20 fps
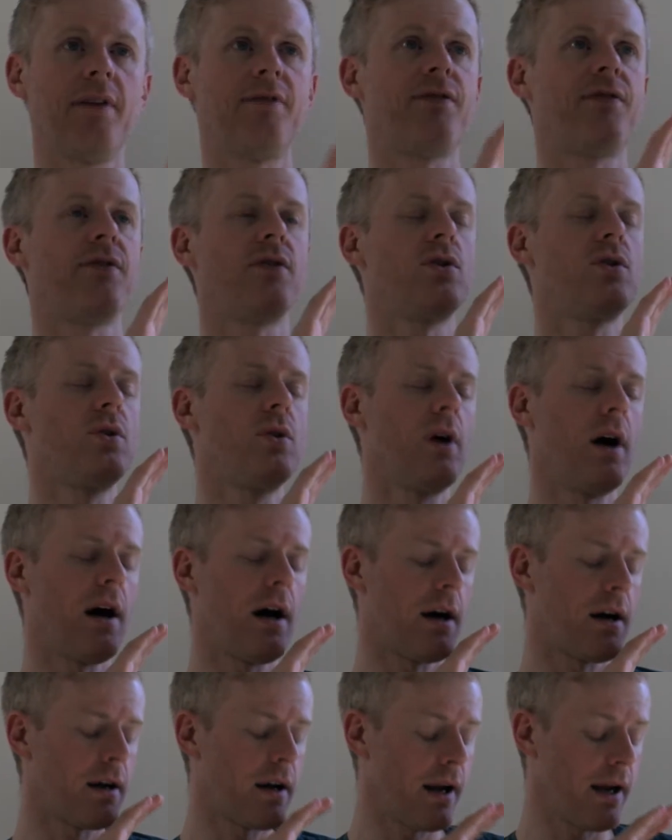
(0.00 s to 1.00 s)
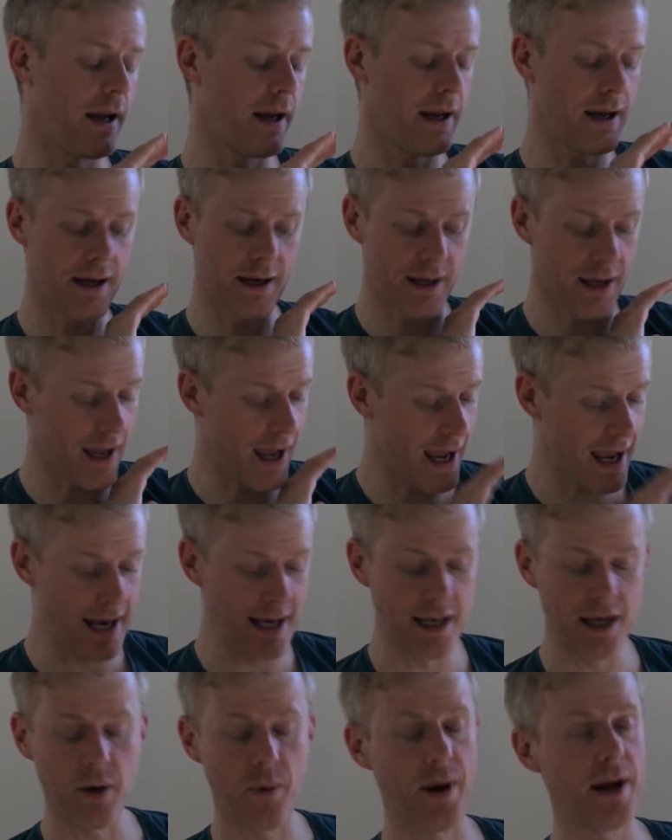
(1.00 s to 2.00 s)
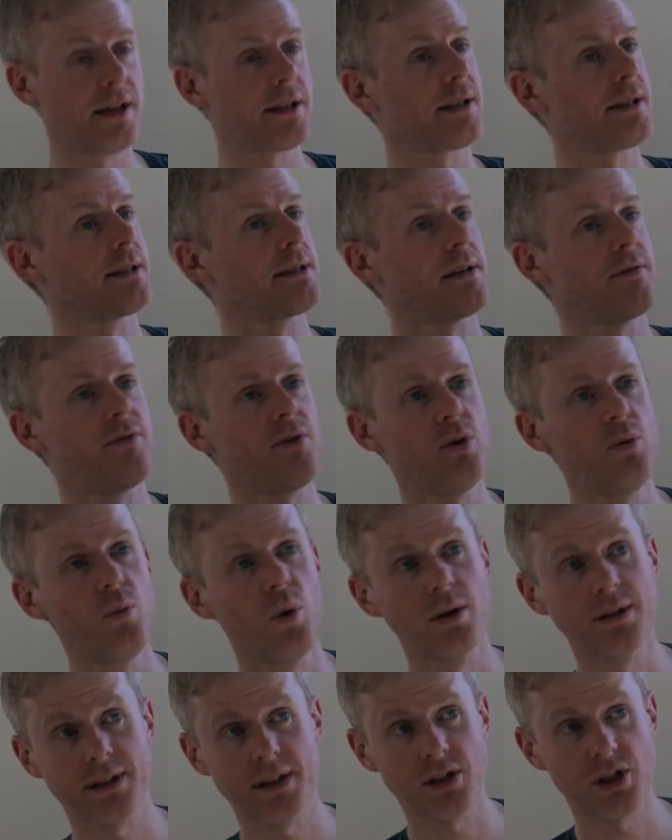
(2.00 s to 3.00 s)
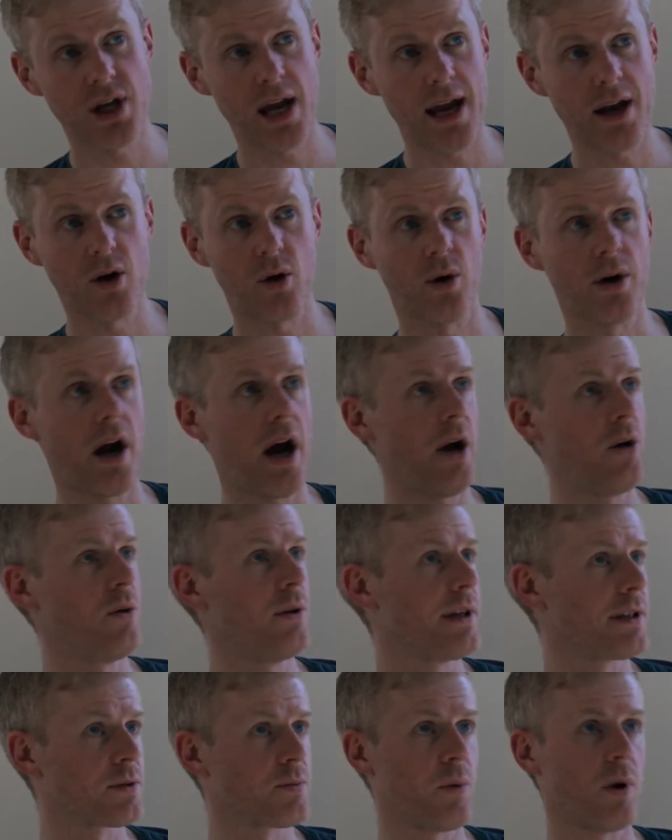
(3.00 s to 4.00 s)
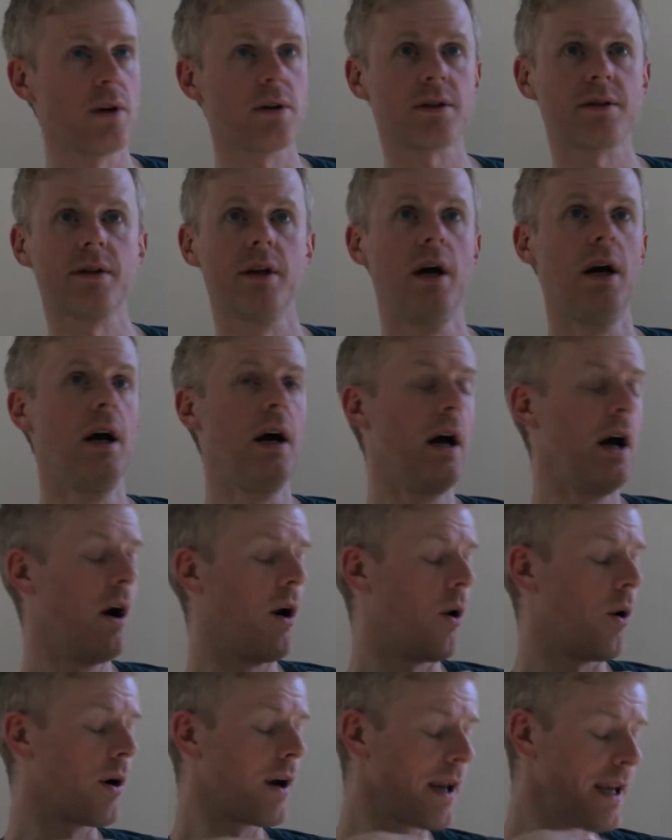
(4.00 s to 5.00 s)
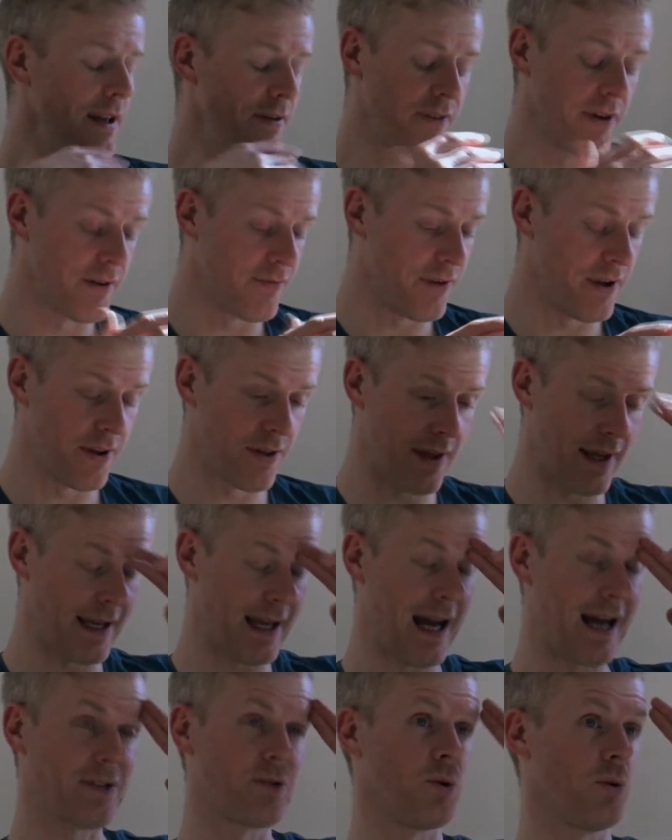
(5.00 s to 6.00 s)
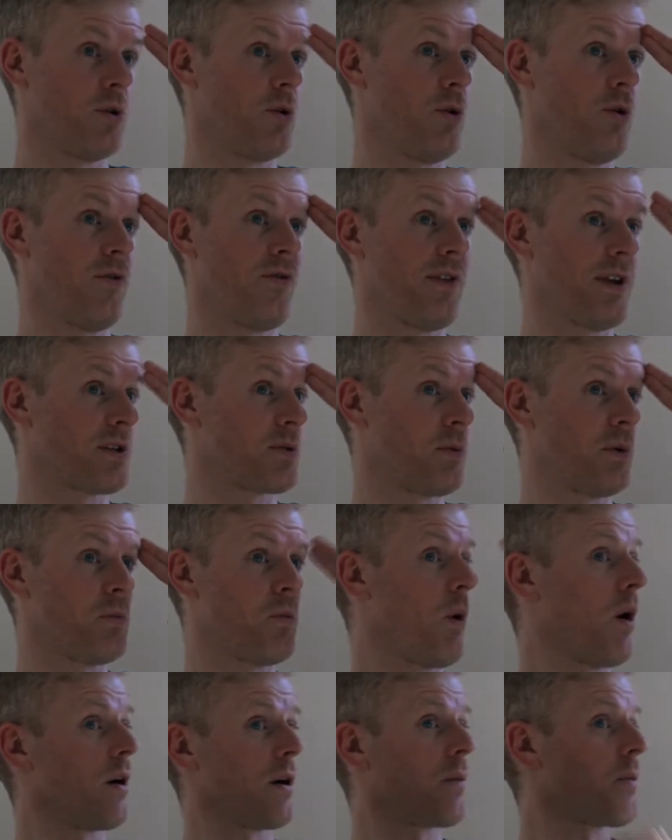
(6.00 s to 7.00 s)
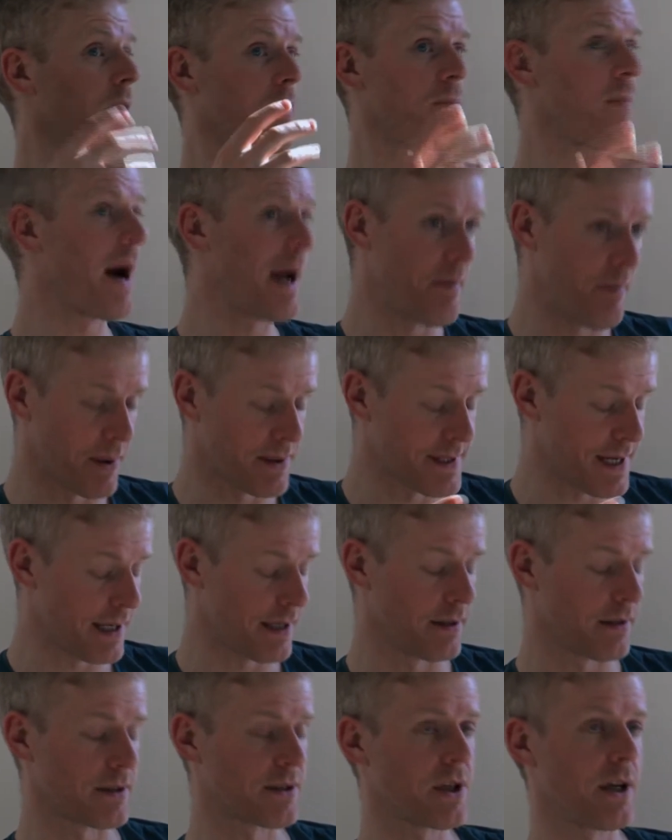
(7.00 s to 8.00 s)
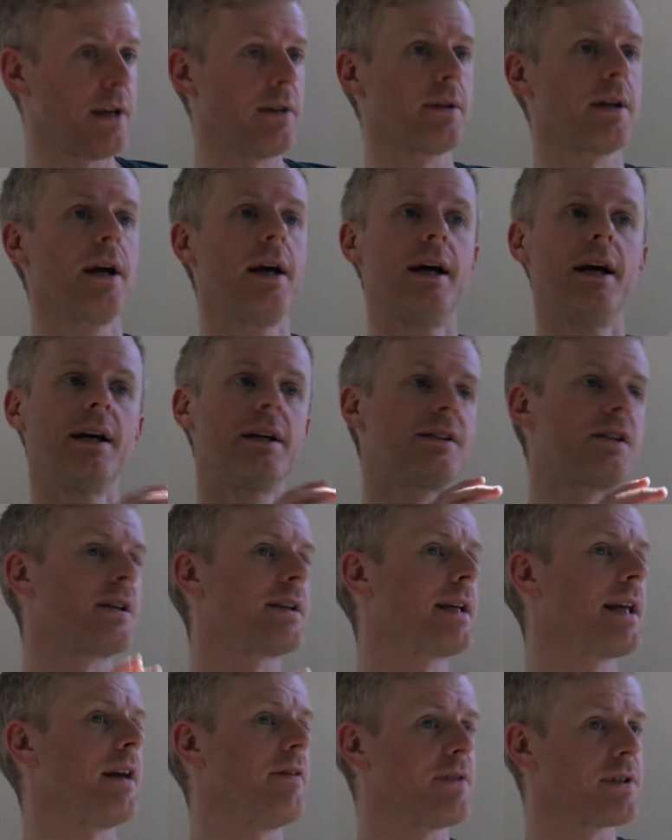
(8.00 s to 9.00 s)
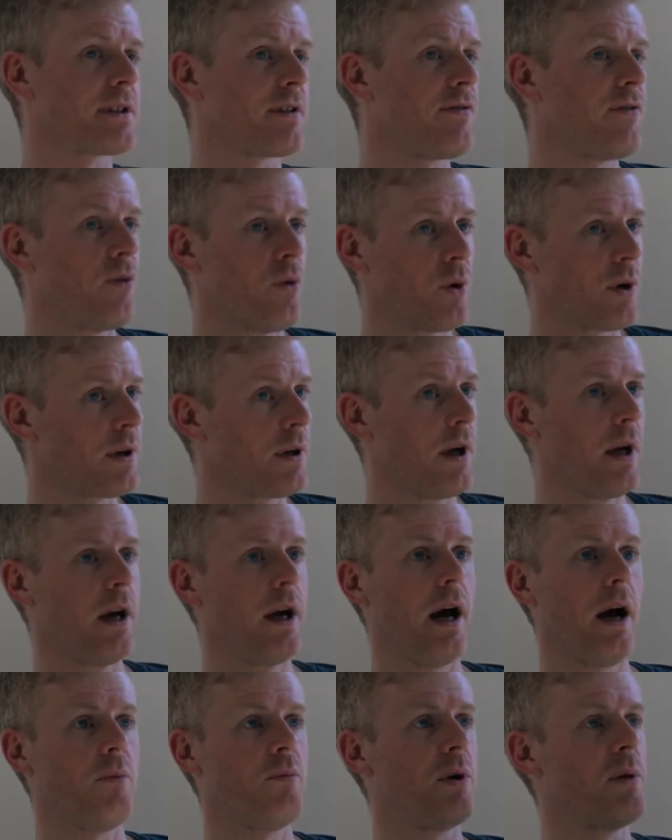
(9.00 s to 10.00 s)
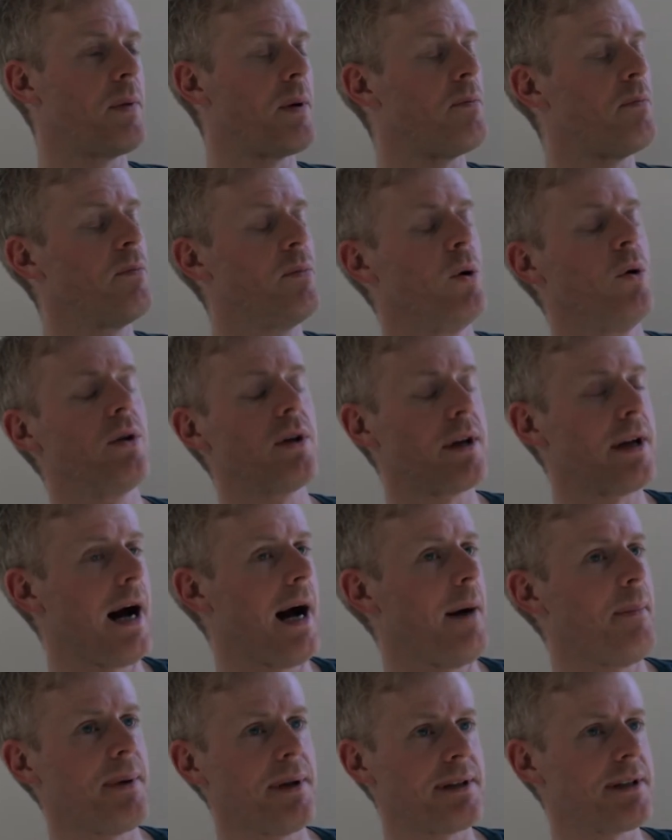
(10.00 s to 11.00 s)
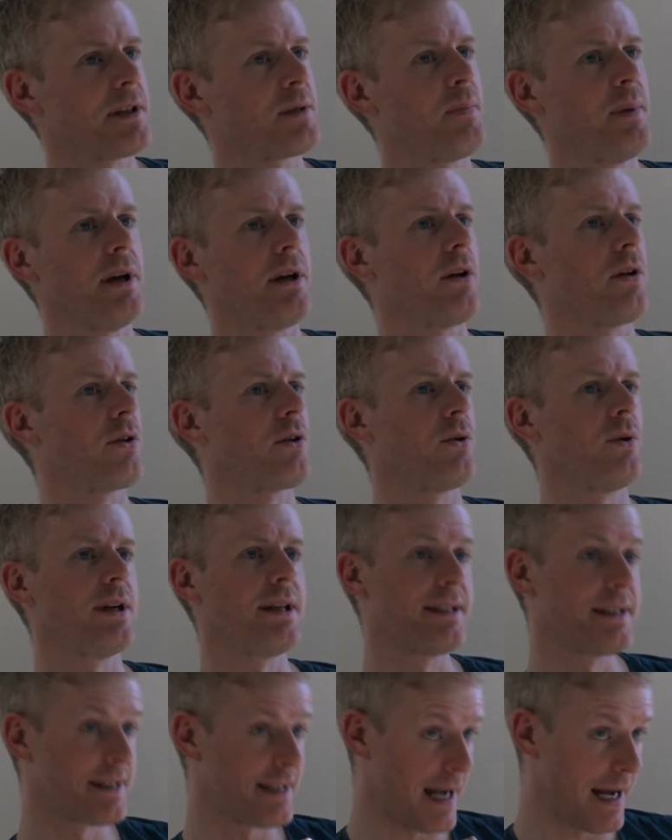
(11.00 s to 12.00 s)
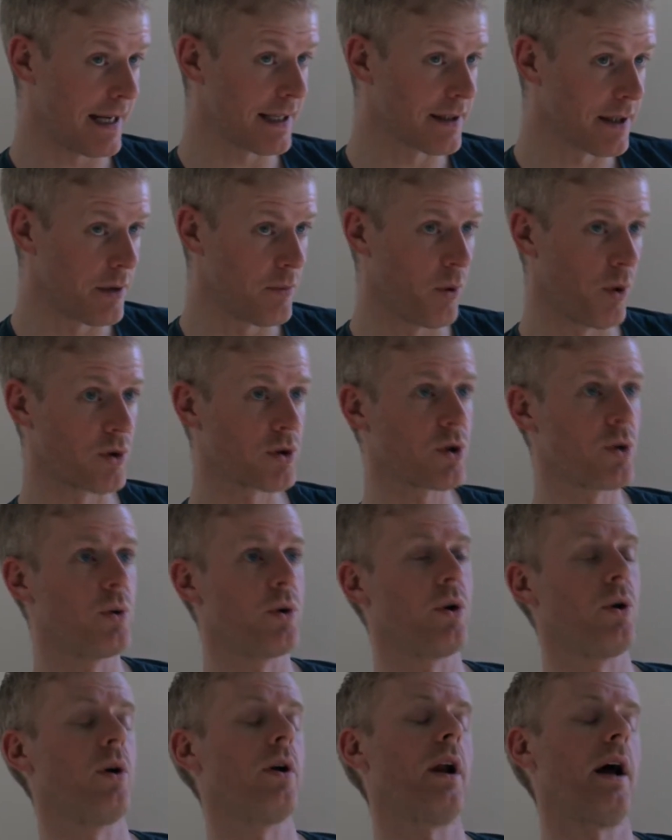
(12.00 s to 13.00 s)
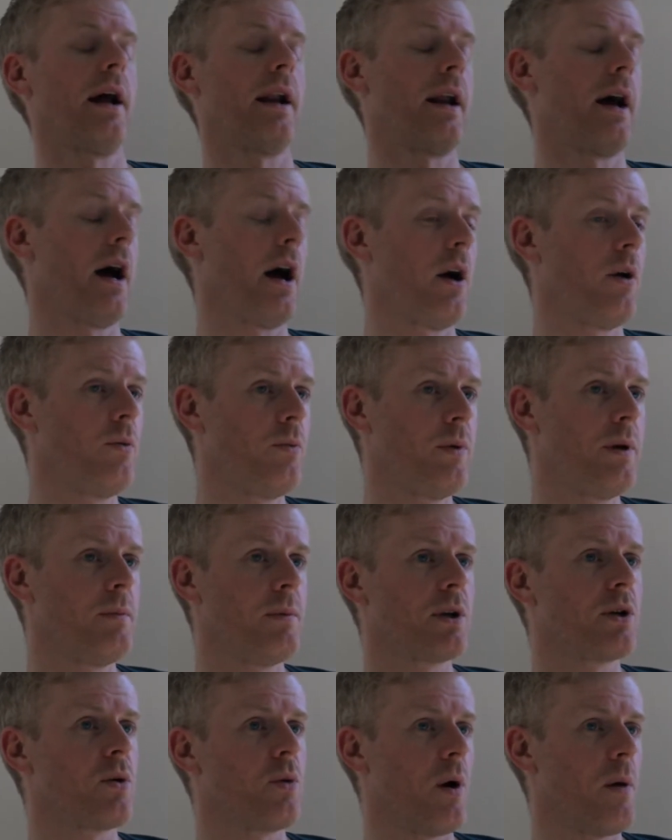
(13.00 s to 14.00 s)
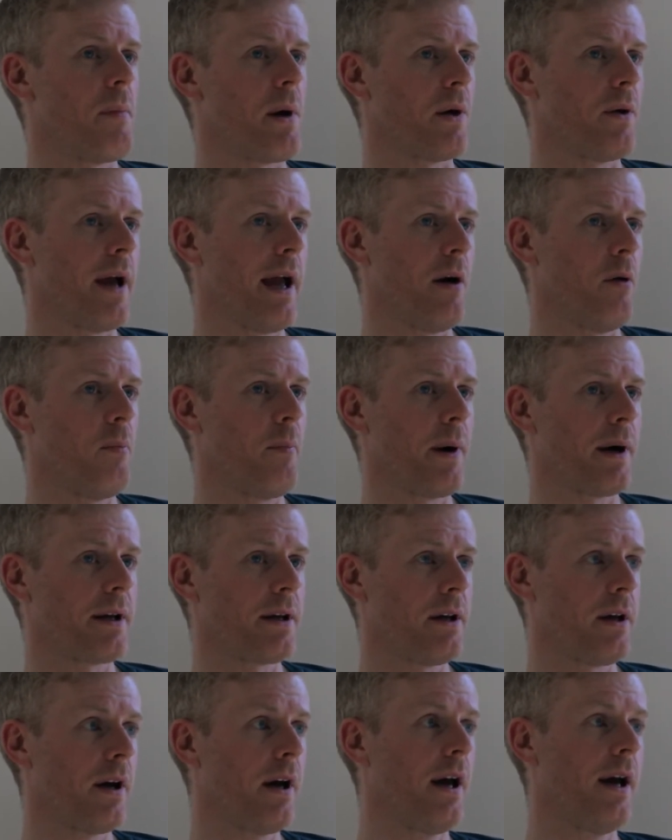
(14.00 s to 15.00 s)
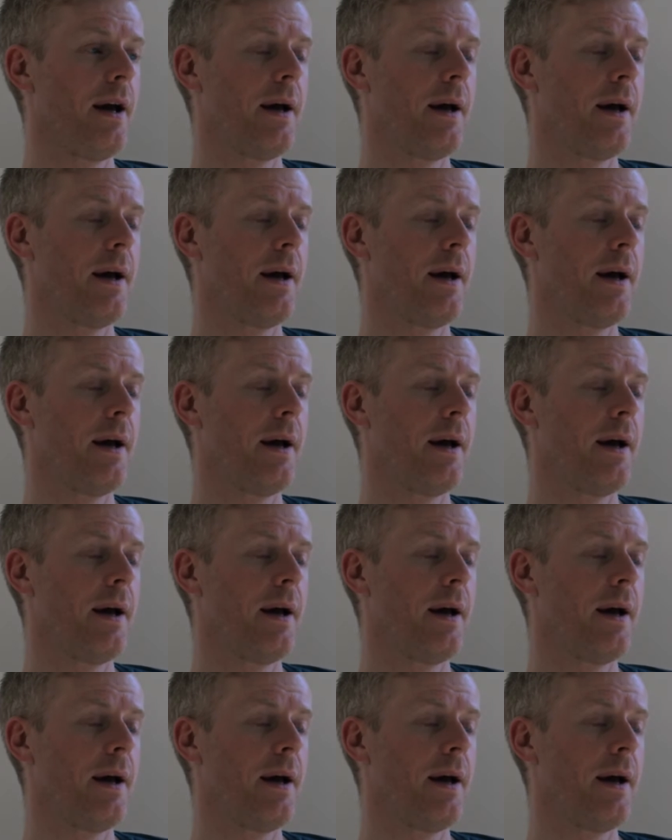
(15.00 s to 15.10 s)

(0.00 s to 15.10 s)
If you get any questions, if you want to check on how this works, or even if you think, I don't know if this would work with my particular child, just give us a phone and we'll be more than happy to speak you through exactly what's going on and how we would go about helping you.